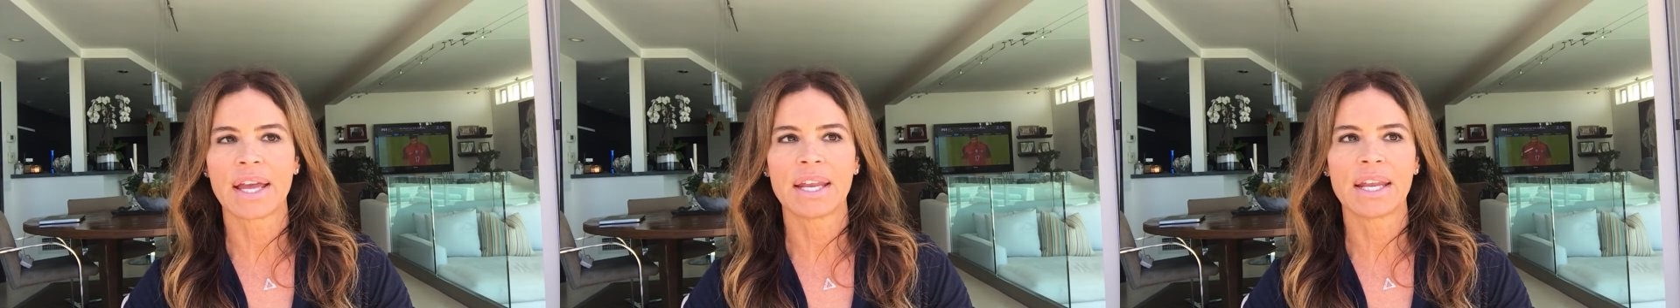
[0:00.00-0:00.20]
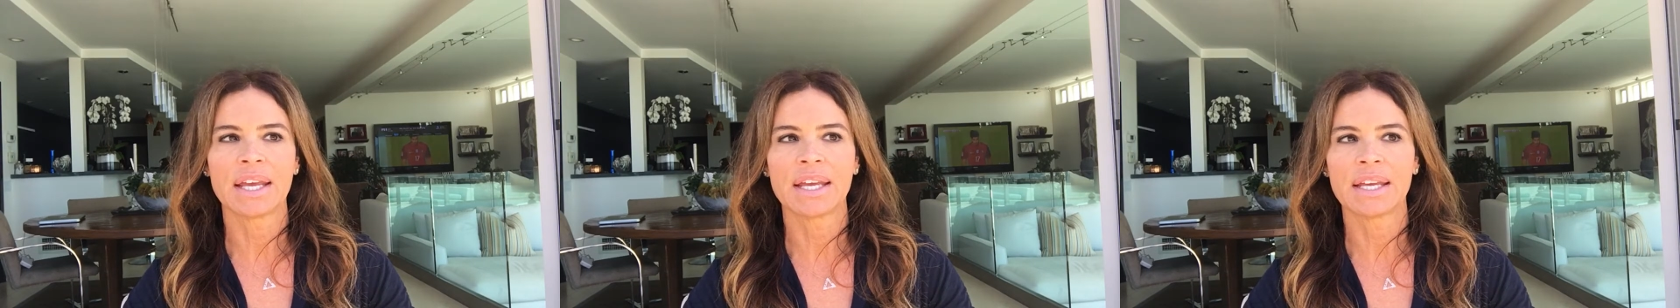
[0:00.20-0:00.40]

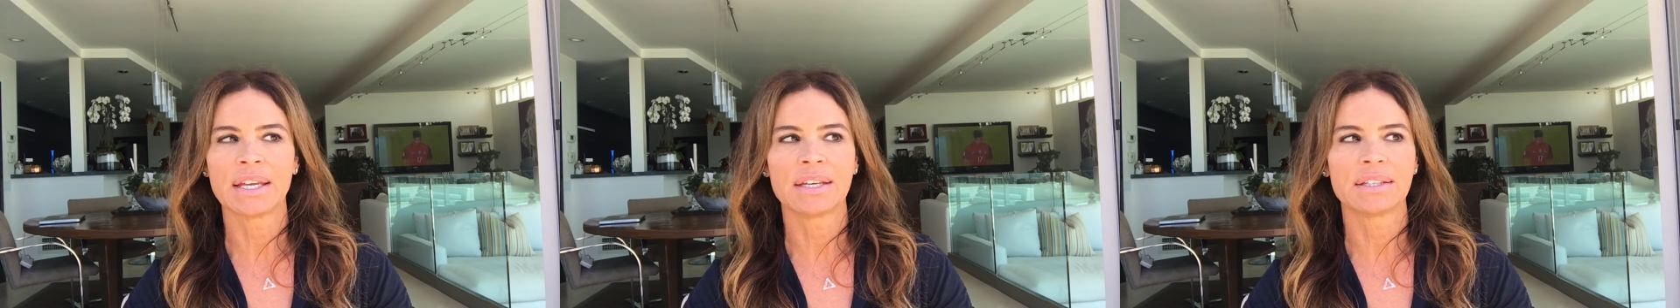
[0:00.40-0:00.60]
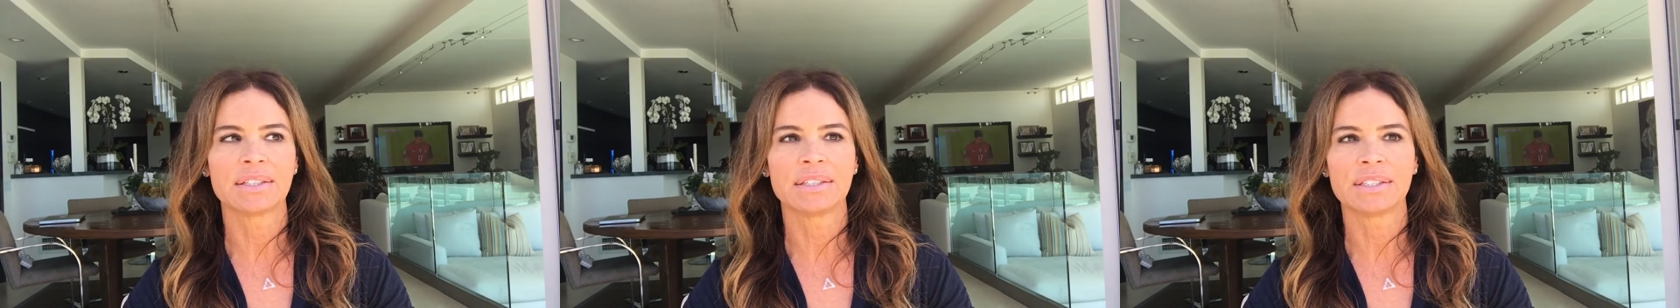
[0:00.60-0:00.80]

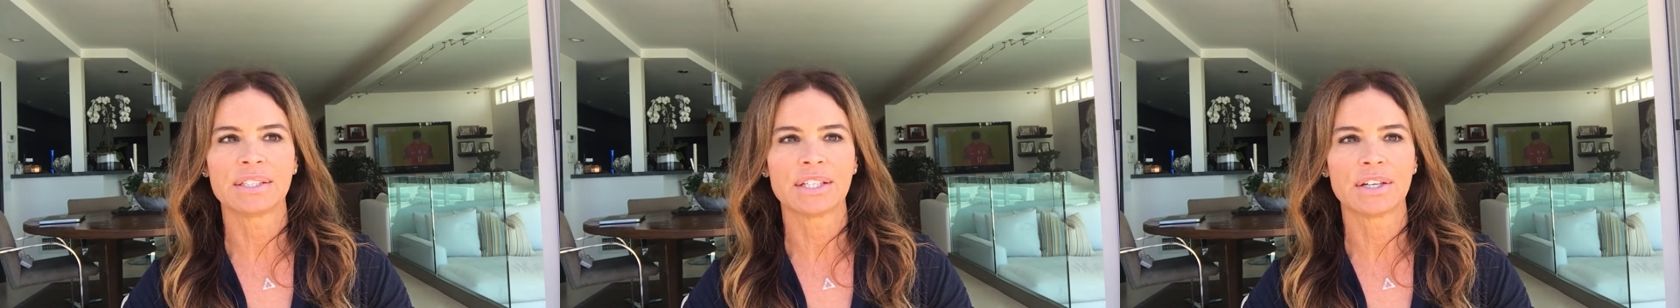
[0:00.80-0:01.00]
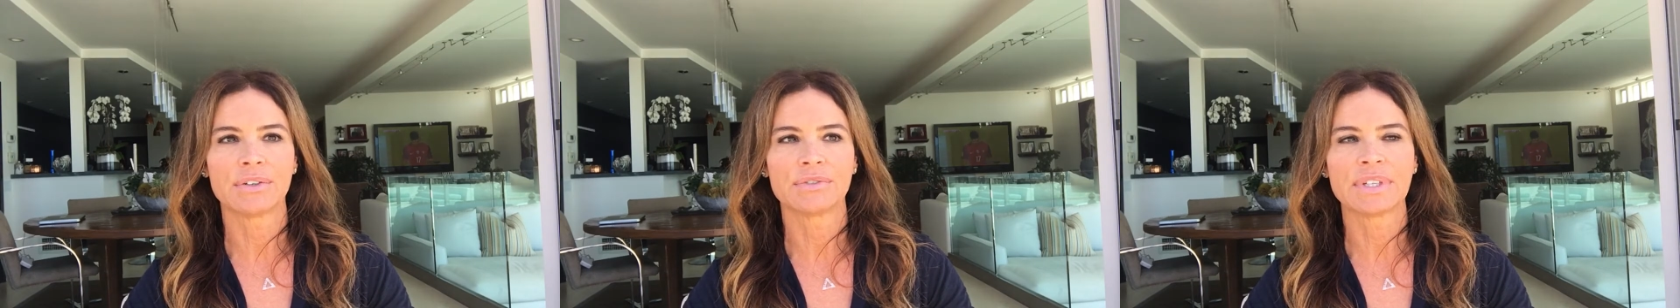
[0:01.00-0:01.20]
any, you
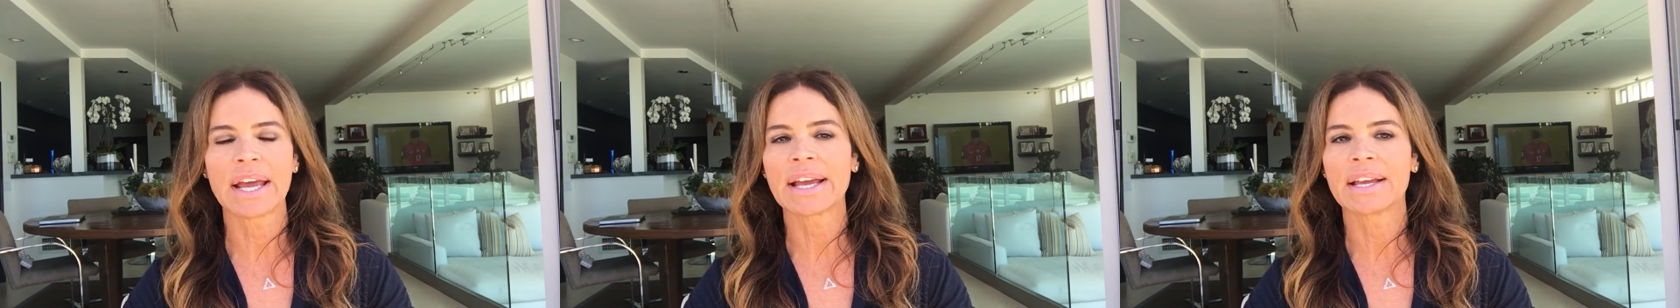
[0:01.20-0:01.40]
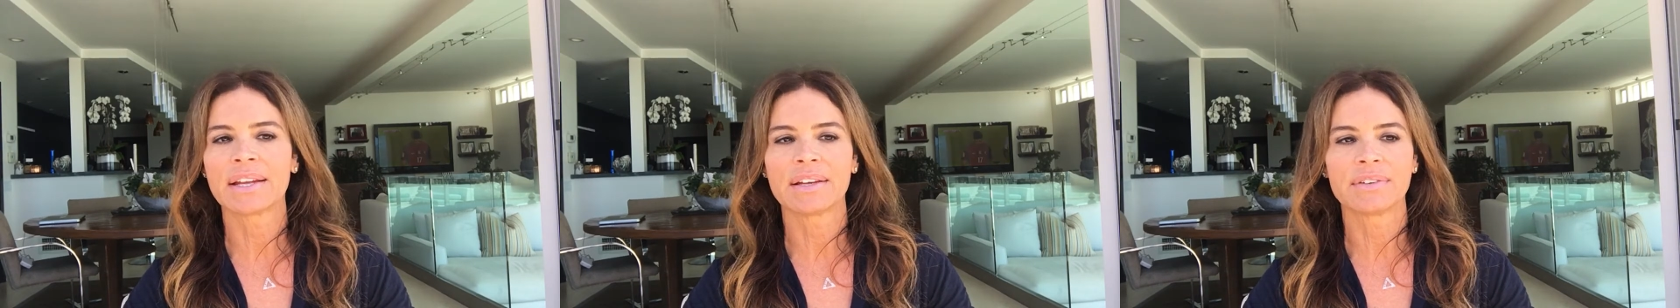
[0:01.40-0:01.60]
know,
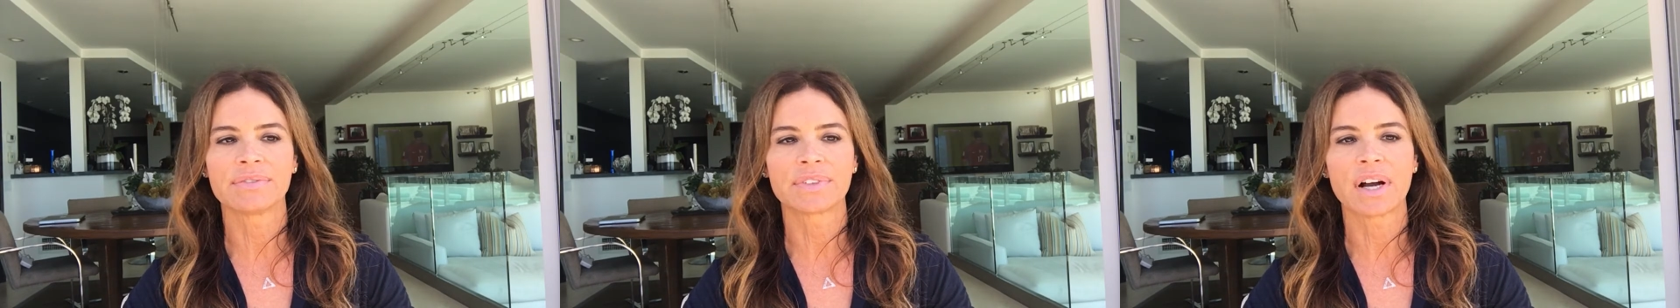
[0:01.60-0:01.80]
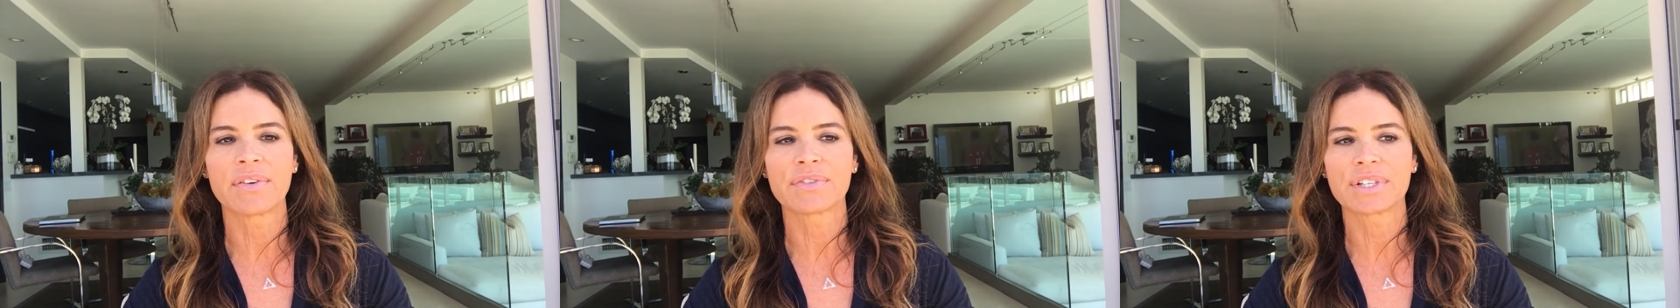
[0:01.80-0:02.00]
negative
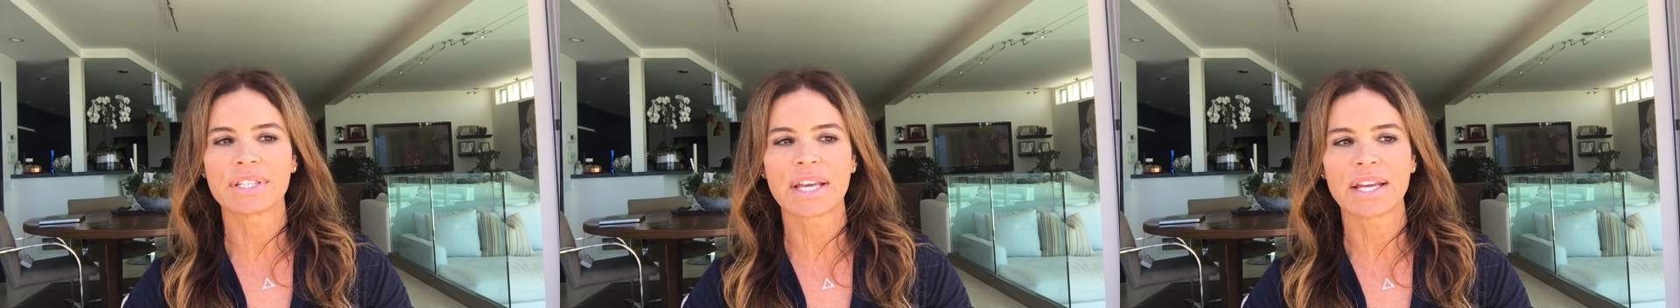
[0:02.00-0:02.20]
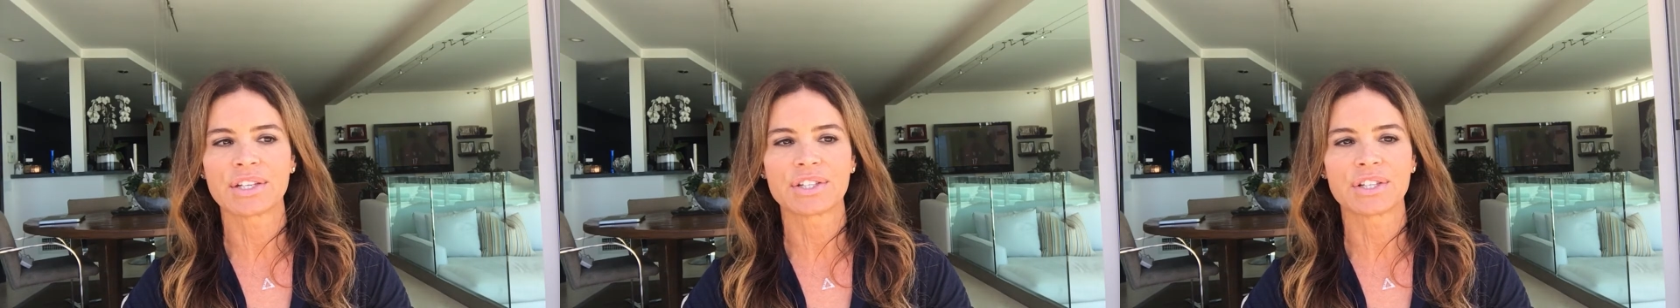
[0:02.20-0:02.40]

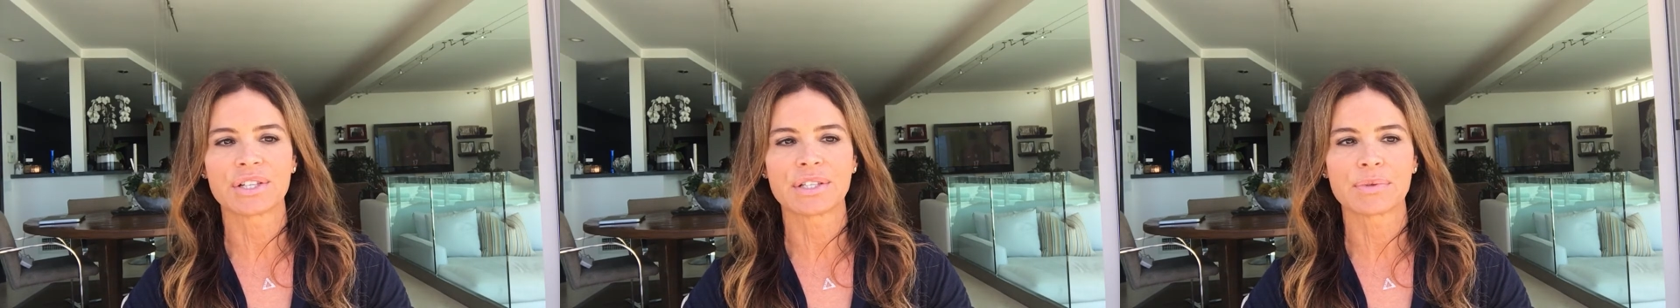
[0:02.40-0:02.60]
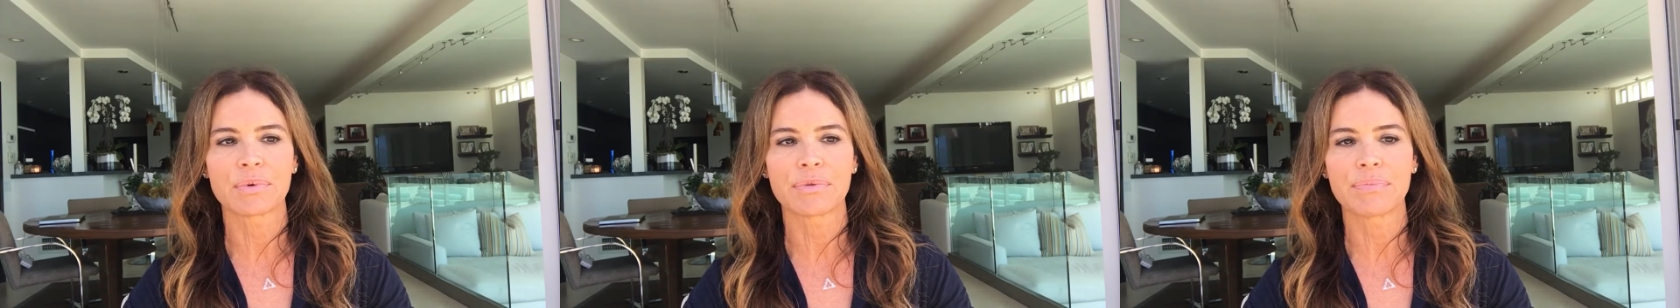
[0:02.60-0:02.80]

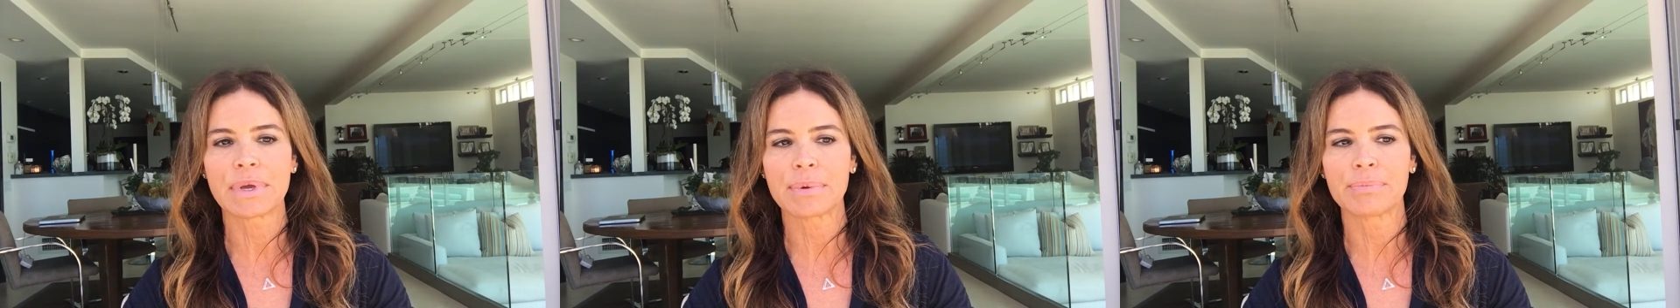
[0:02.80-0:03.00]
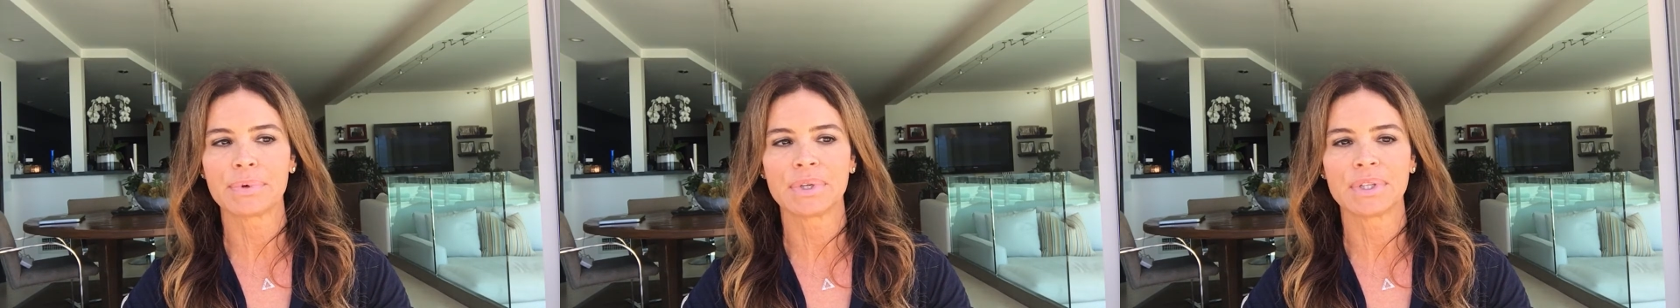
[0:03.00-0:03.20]
conversations with
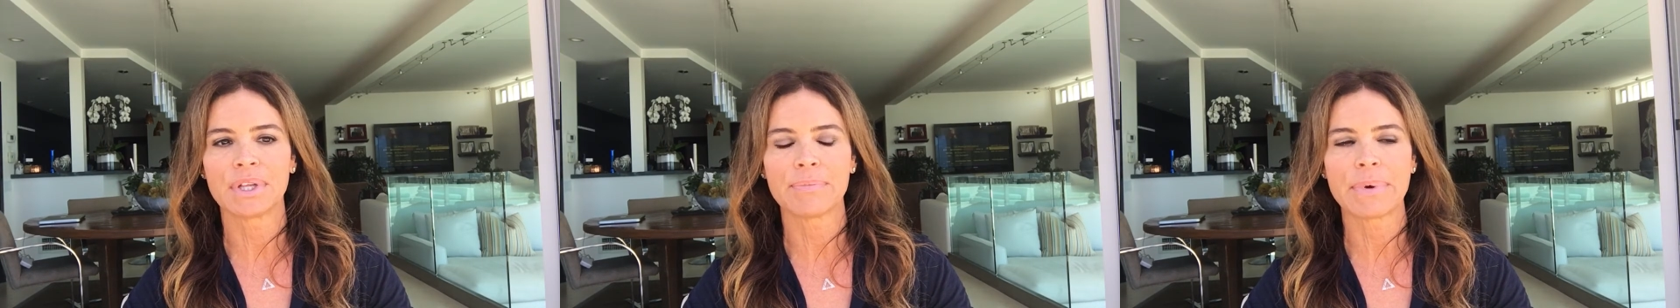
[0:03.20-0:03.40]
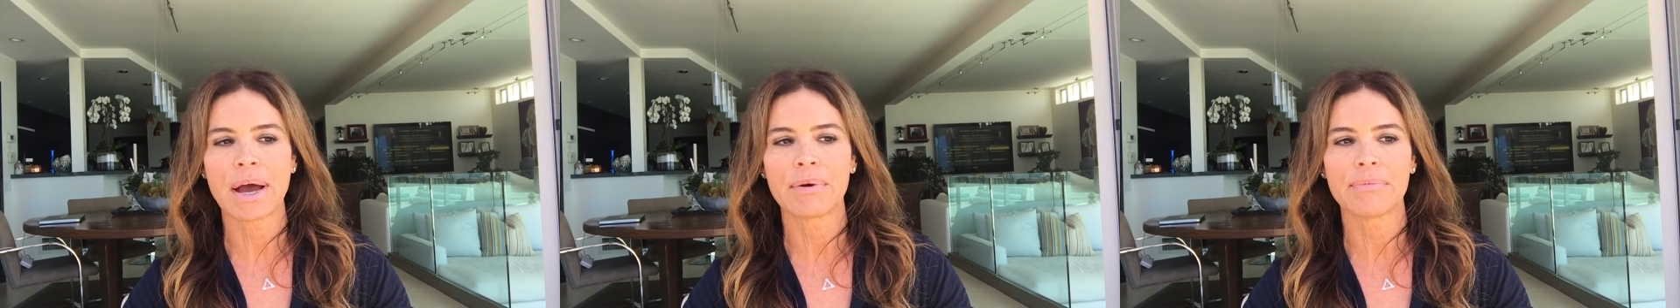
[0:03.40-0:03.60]
people
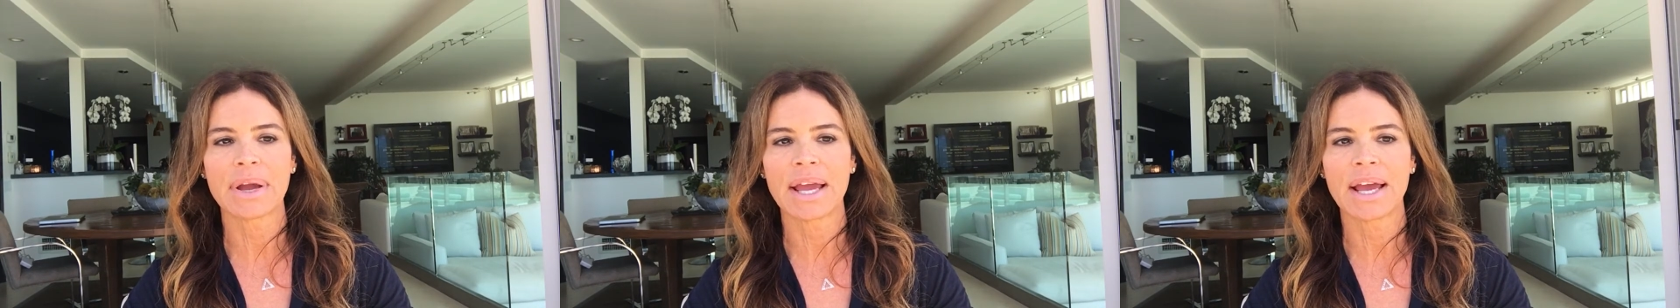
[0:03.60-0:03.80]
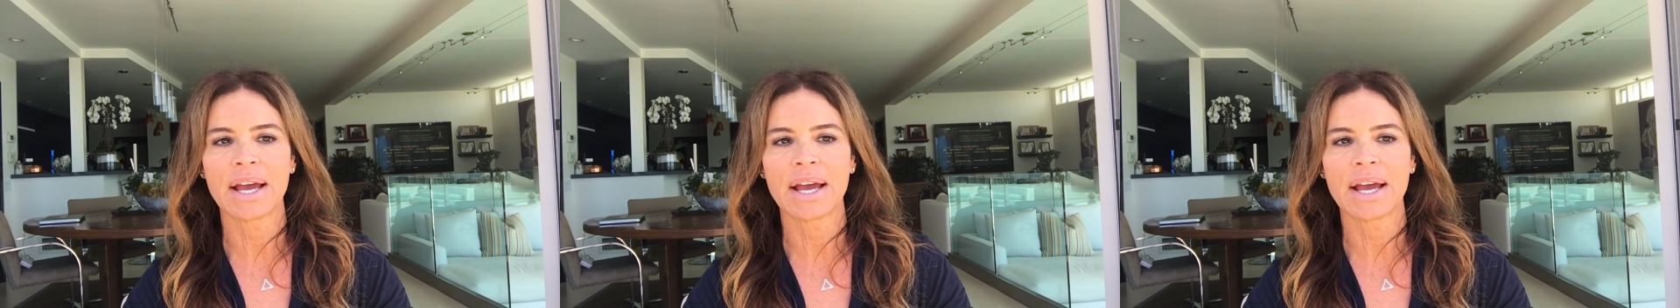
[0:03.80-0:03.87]
about my